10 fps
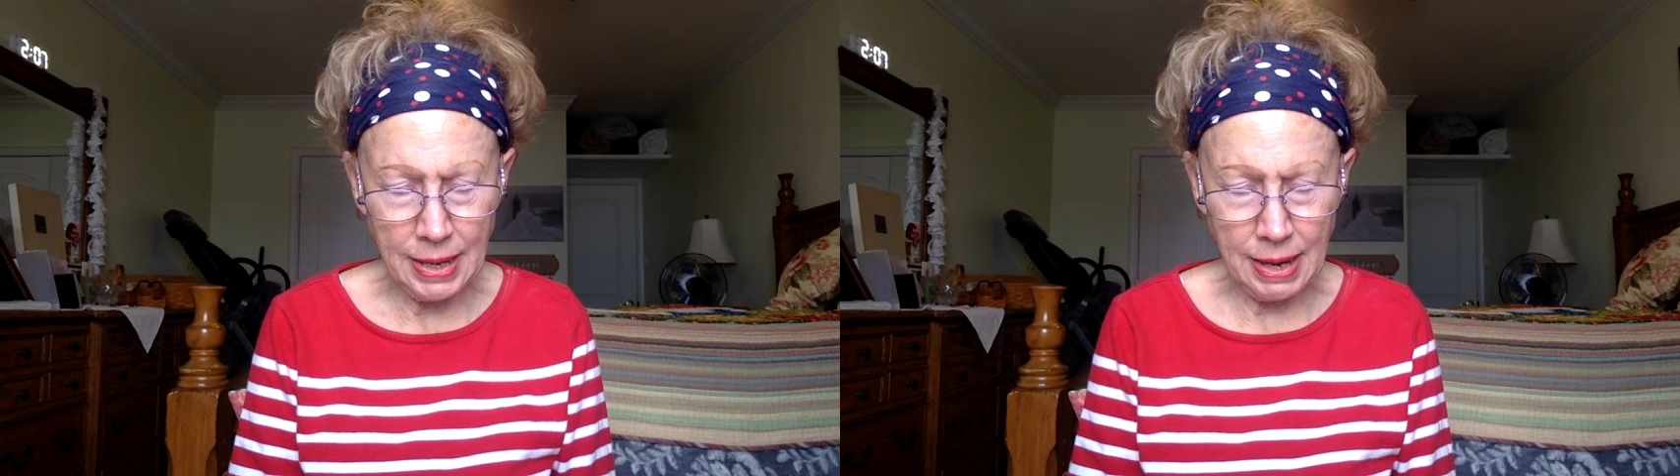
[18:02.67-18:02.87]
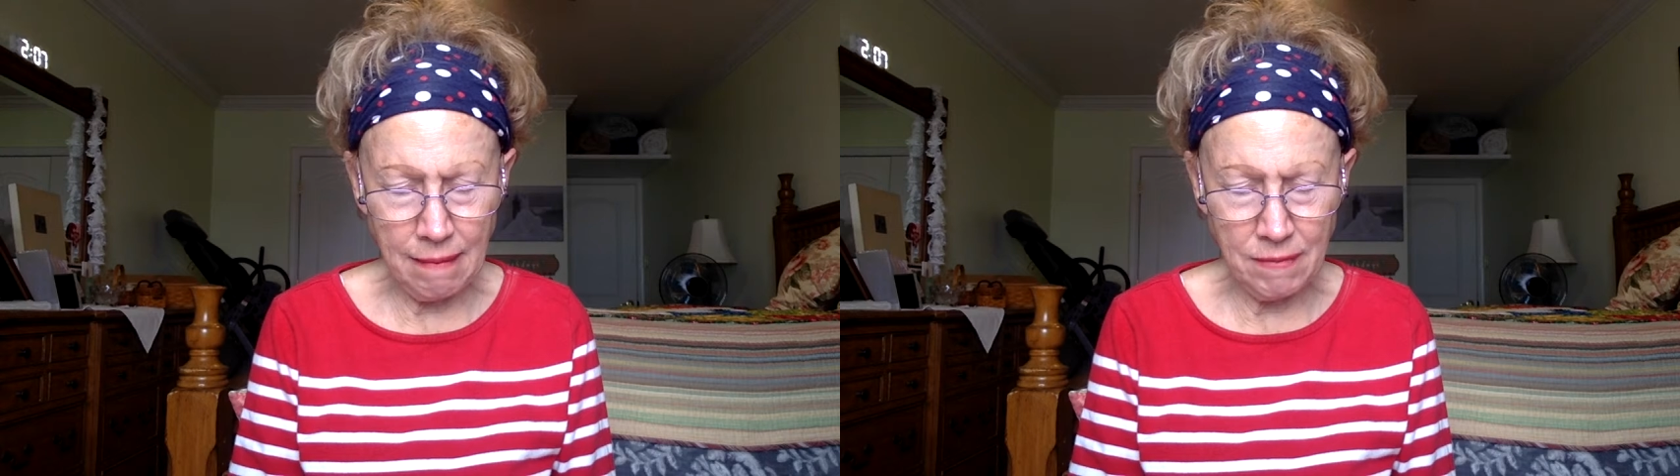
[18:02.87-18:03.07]

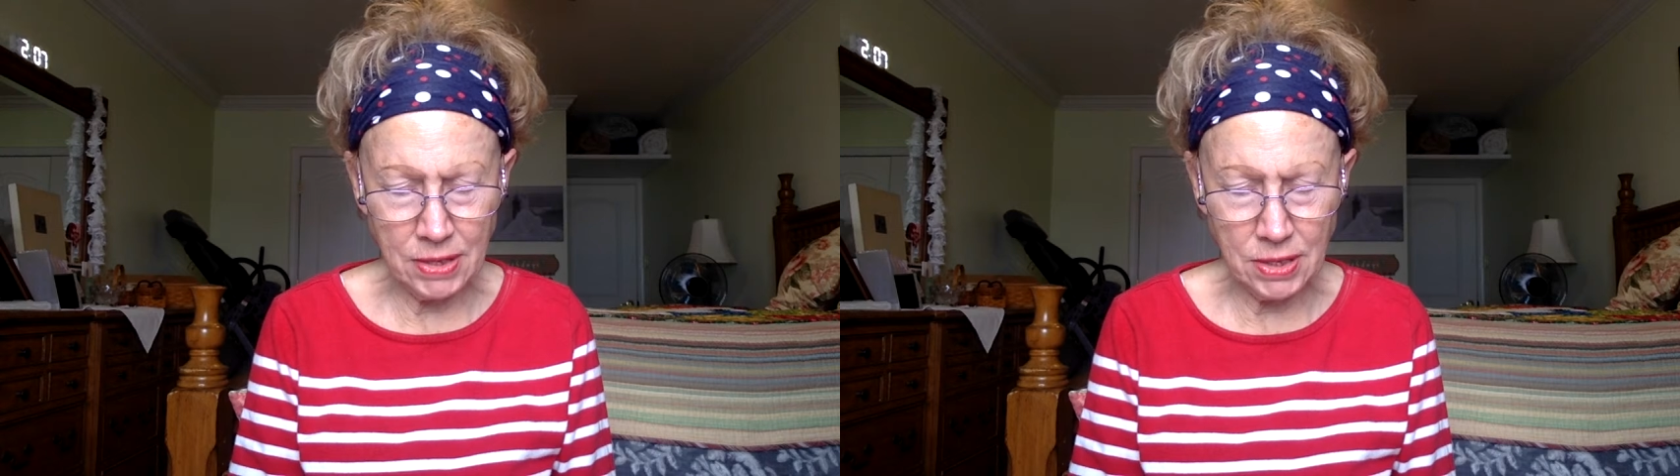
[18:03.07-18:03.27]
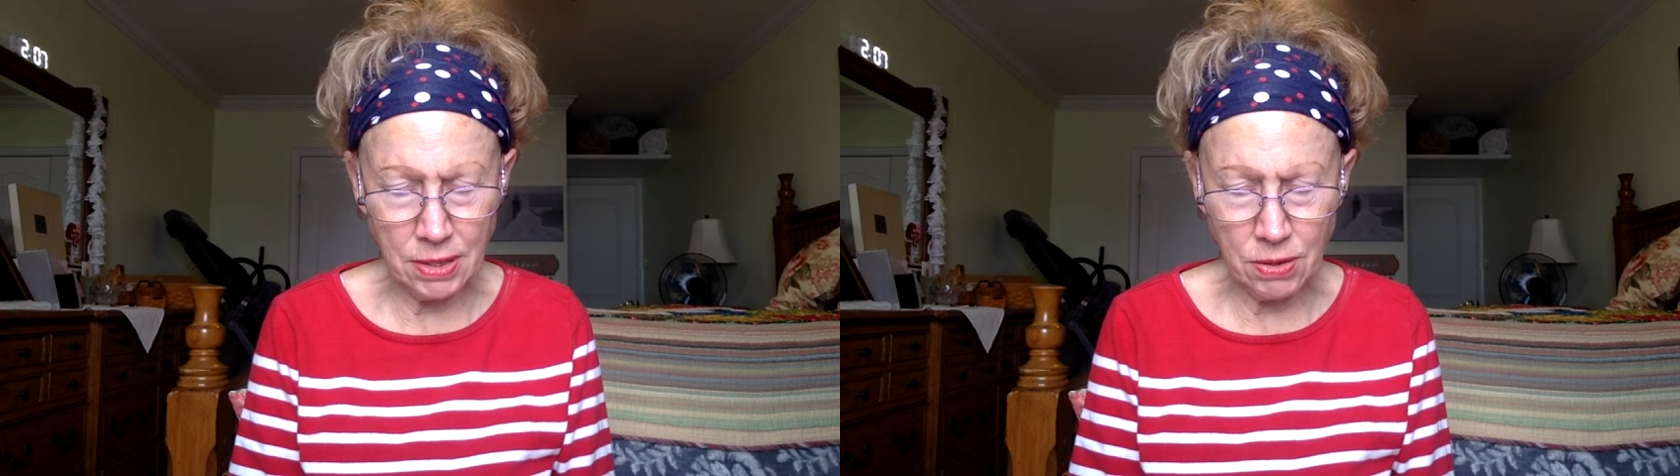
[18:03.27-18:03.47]
gave it
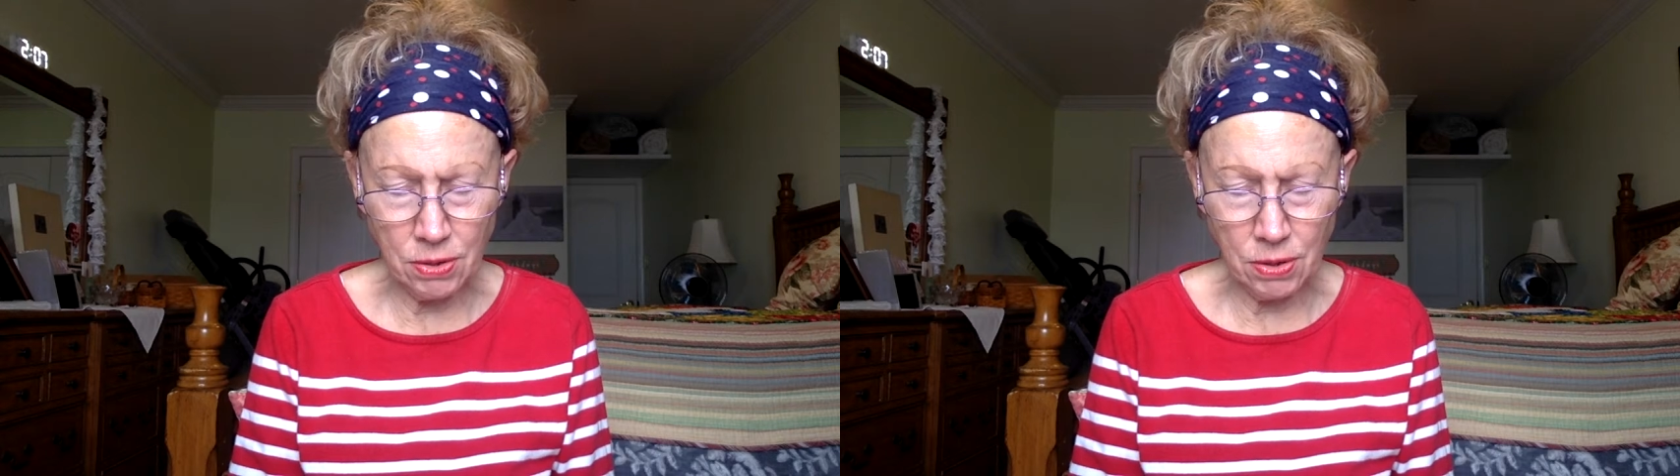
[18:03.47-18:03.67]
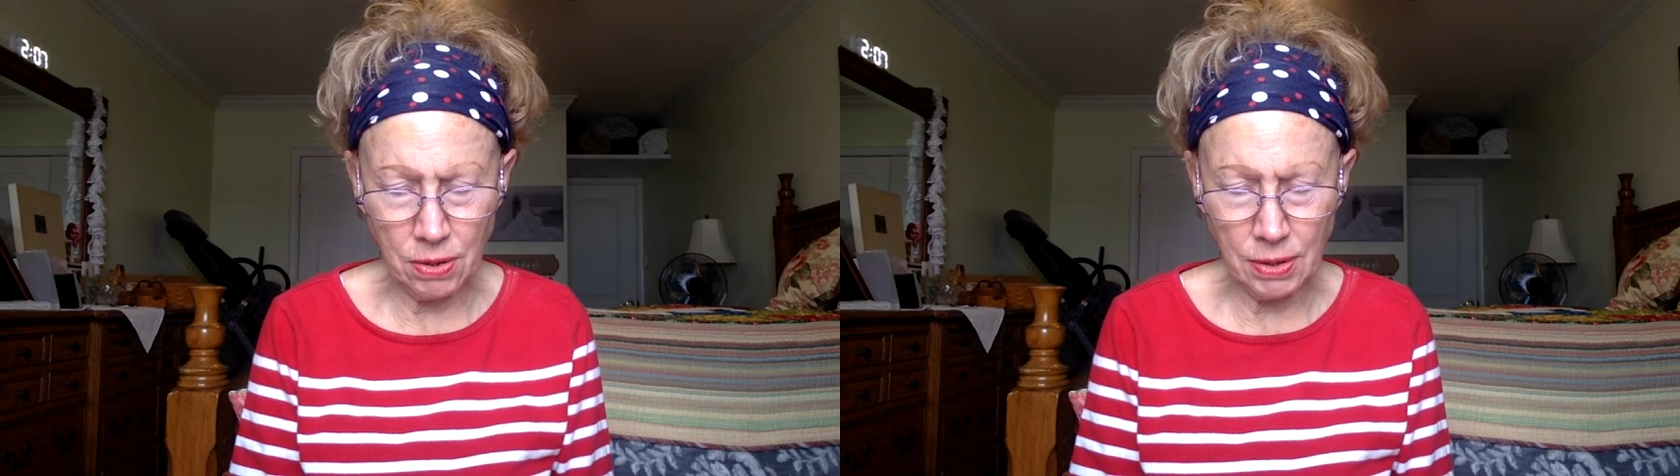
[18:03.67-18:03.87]
to the
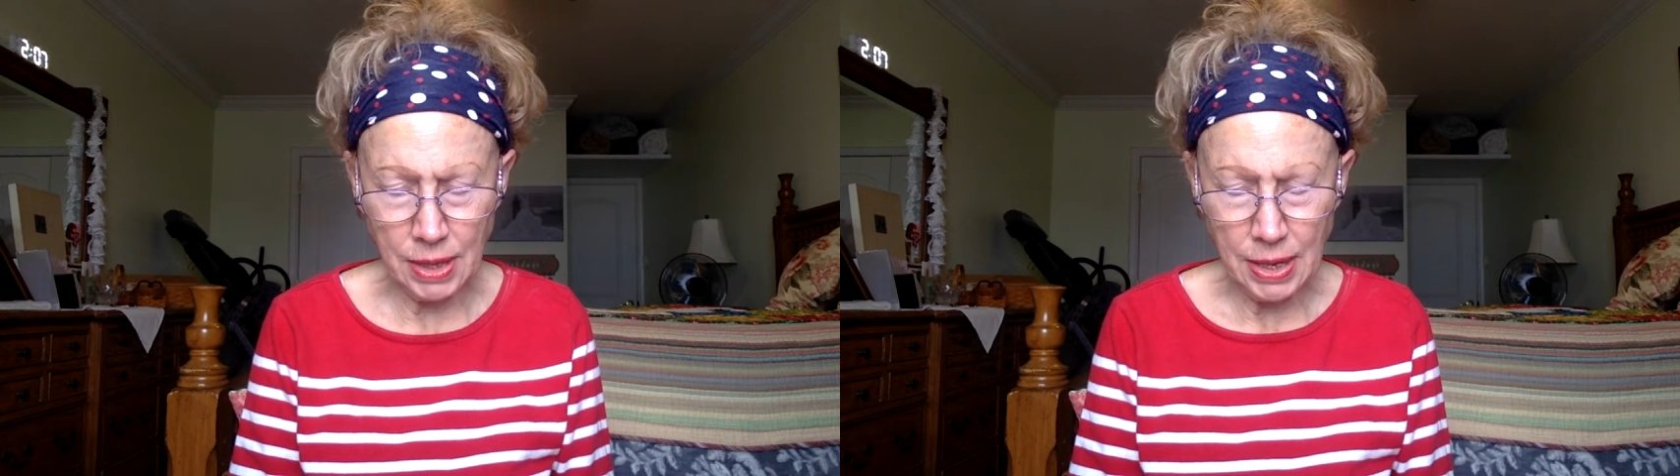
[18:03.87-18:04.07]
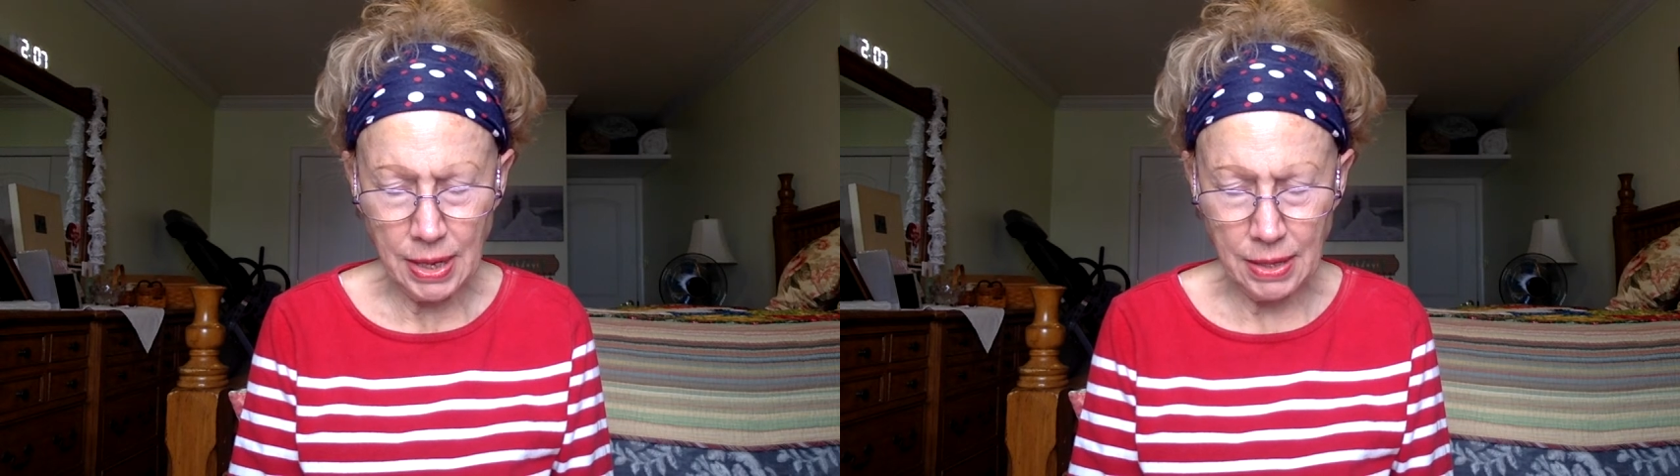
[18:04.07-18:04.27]
girl,
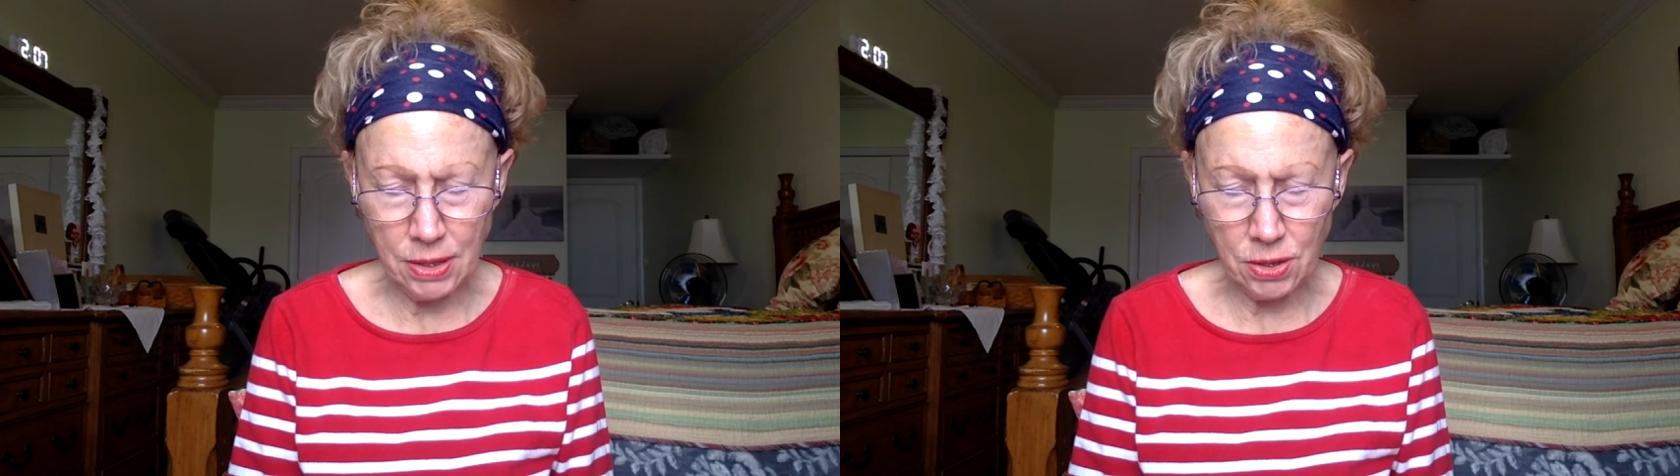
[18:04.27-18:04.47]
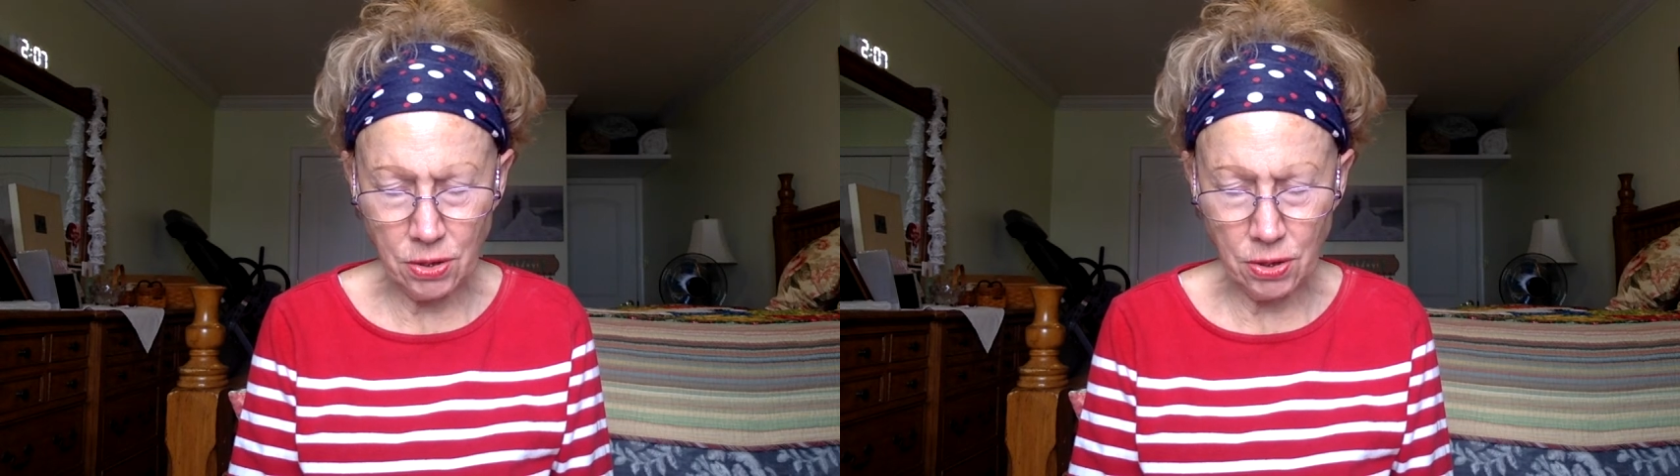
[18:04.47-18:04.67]
and the
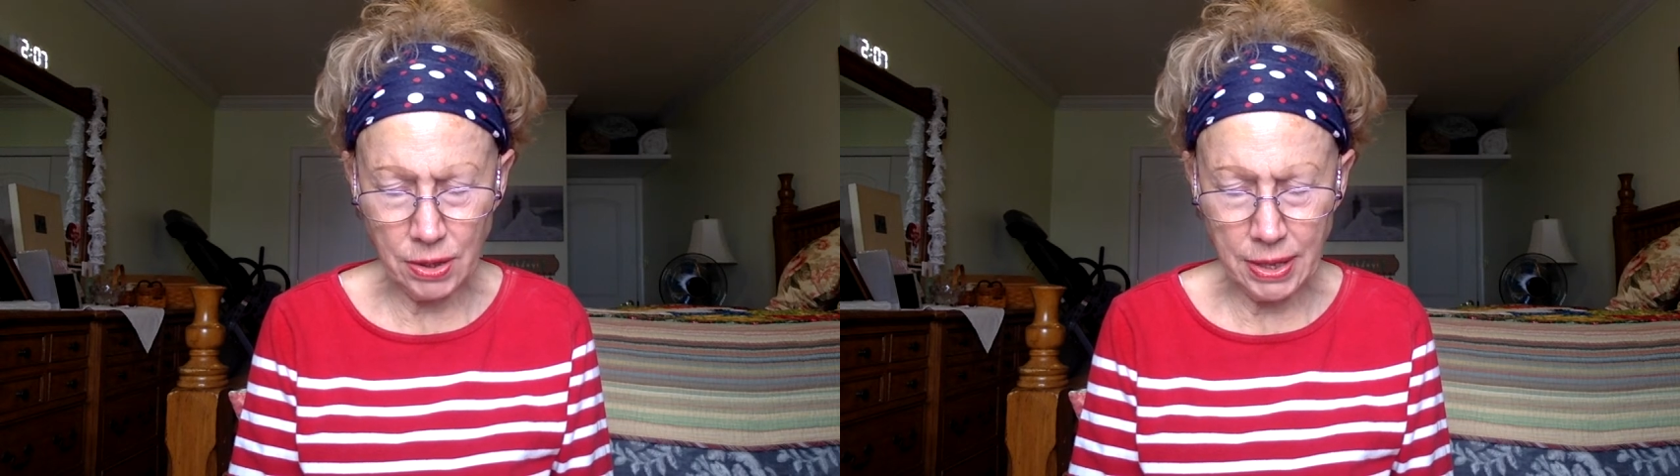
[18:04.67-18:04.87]
girl